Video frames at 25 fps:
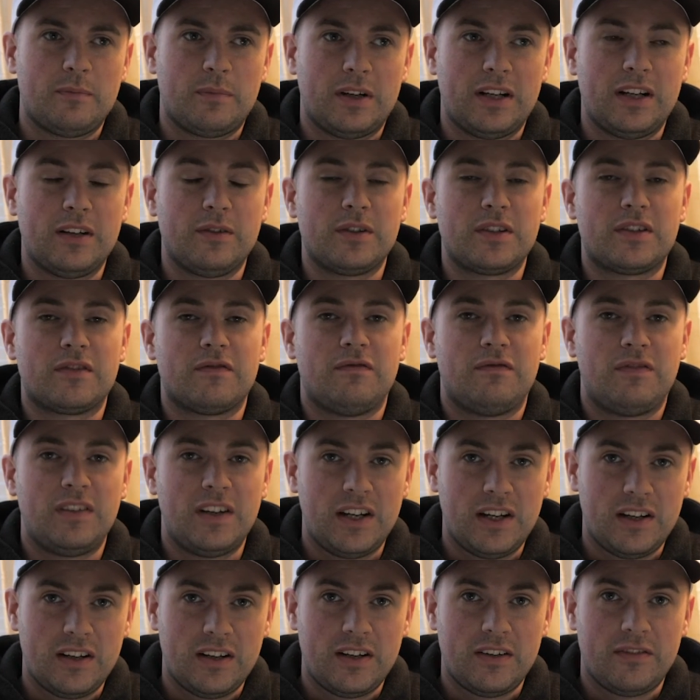but it was
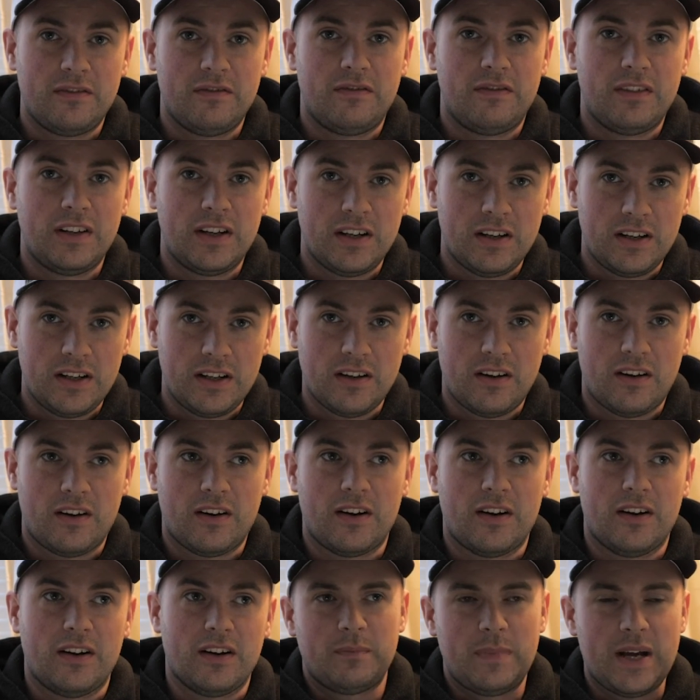very, very
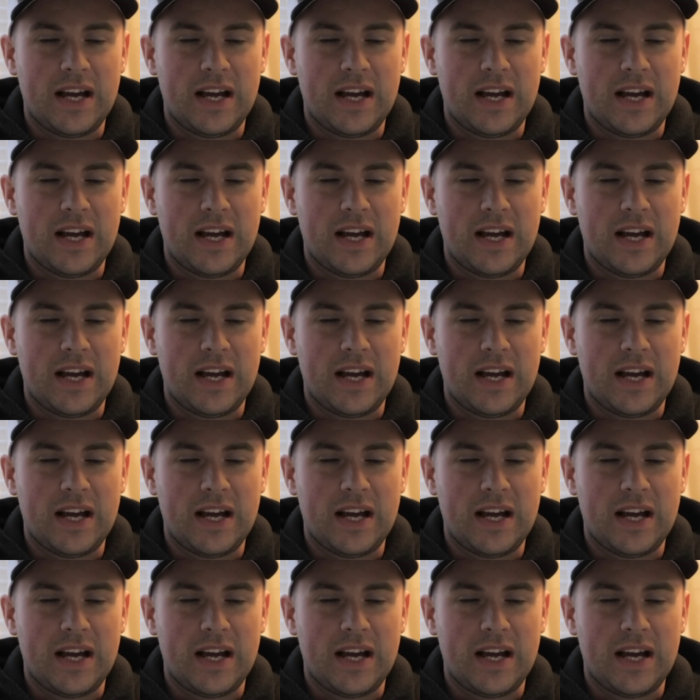hard.